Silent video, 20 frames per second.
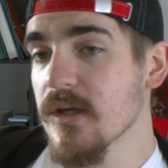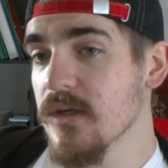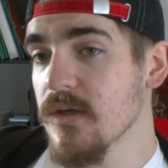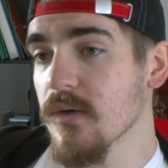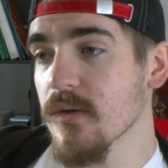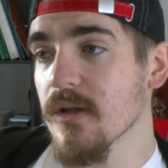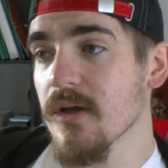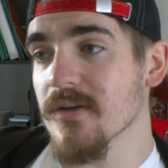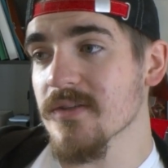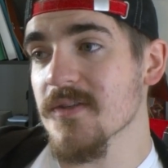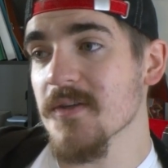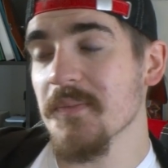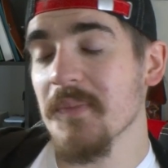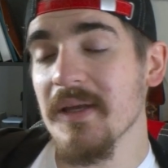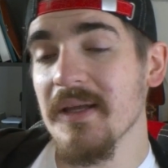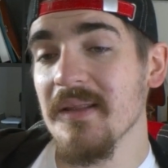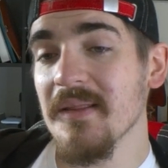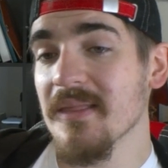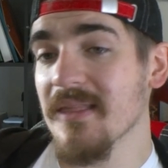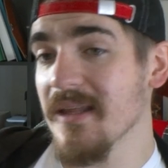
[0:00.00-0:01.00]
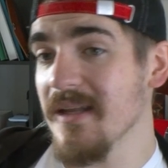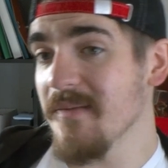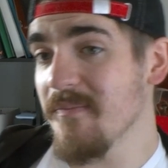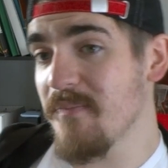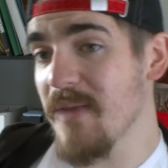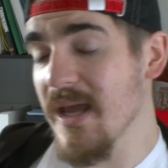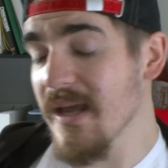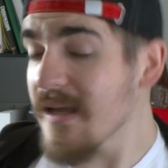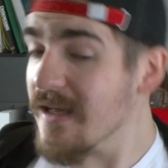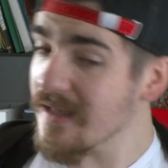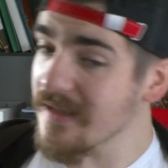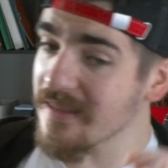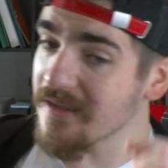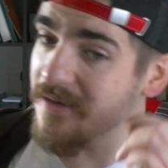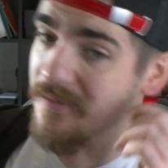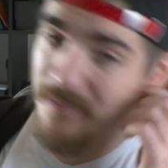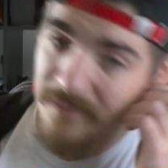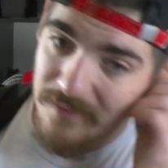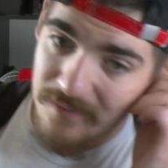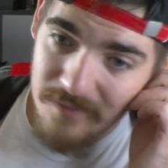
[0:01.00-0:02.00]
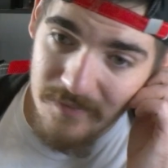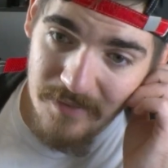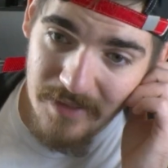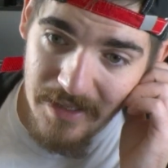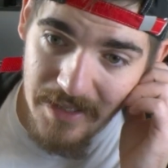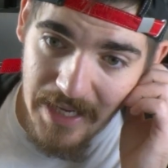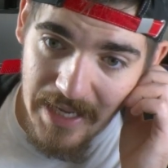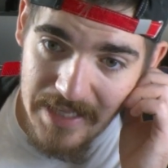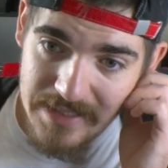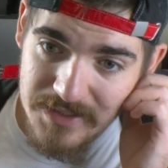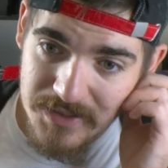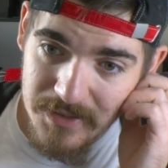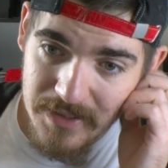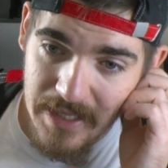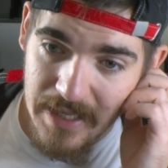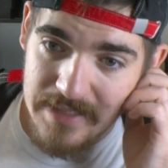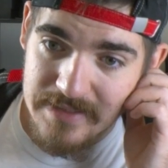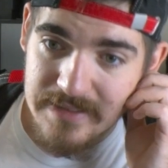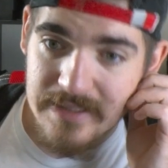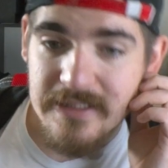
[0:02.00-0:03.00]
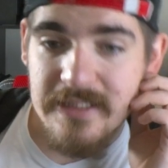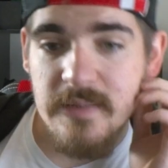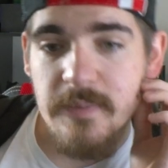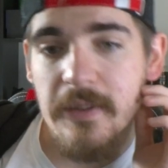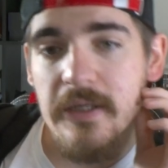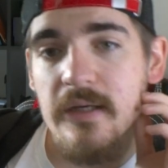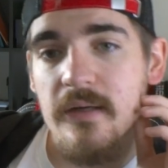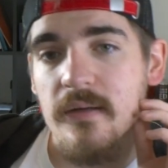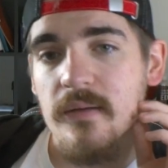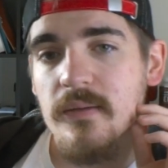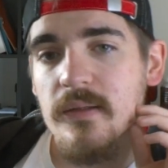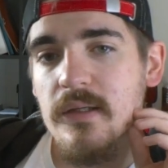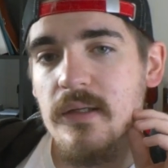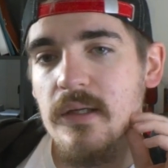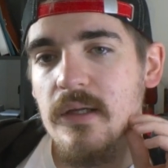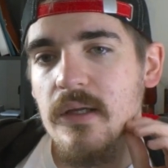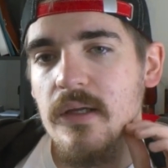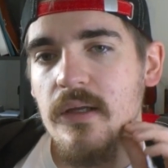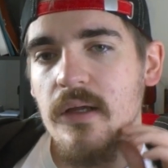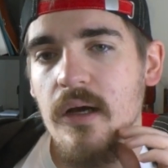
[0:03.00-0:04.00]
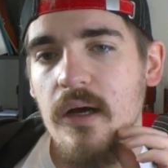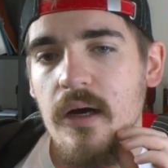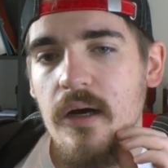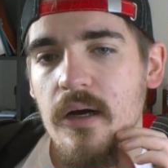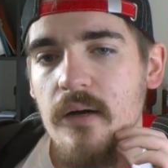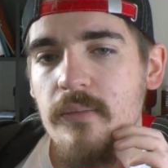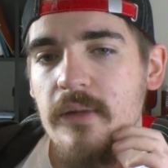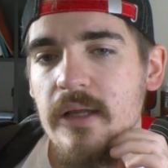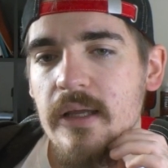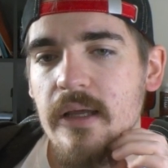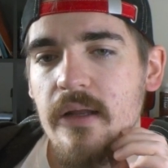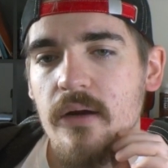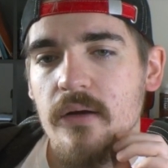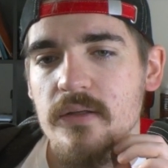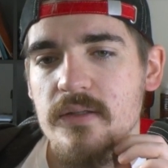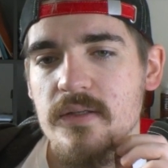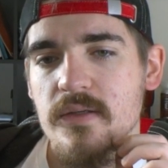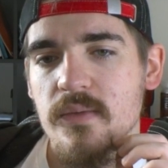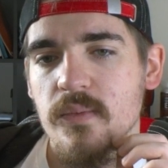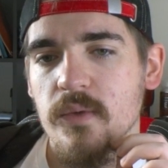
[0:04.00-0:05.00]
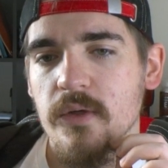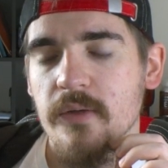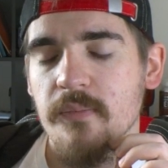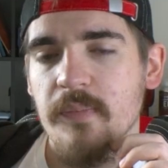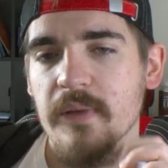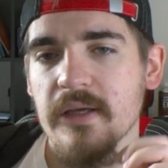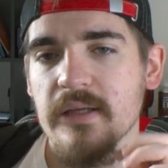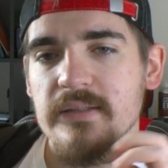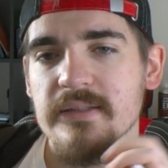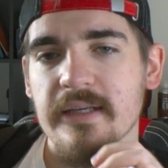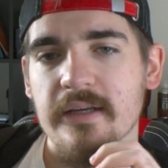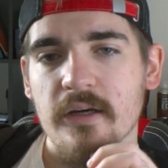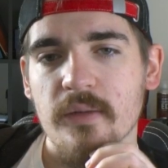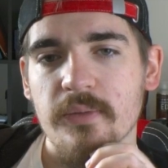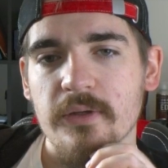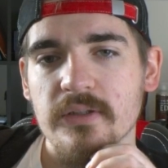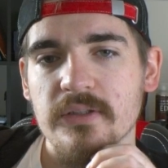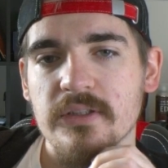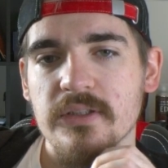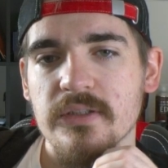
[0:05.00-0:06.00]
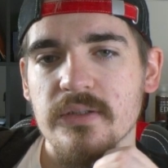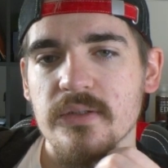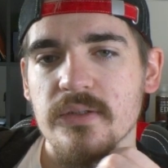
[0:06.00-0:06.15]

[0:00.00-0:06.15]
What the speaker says: you'll also be then pinging them as you cast that spell. It also wouldn't be terrible to